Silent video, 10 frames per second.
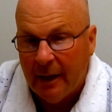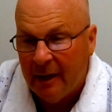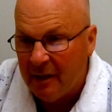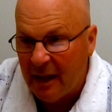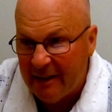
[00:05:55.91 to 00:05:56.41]

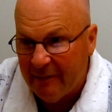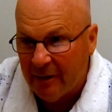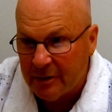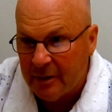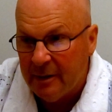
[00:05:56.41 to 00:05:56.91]
And the light
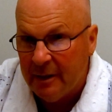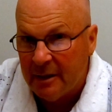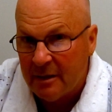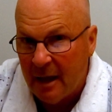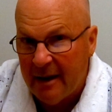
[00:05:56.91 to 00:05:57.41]
version
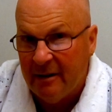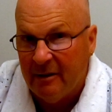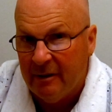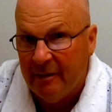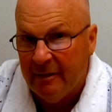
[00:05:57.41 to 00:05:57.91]
is lighter
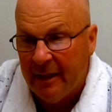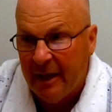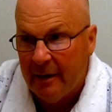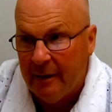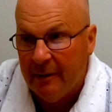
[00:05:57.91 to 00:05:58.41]

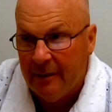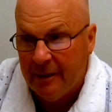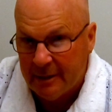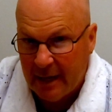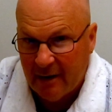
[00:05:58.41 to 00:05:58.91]
than the
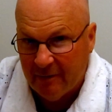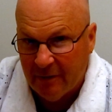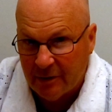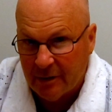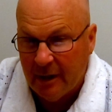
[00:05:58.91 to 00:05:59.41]
standard version.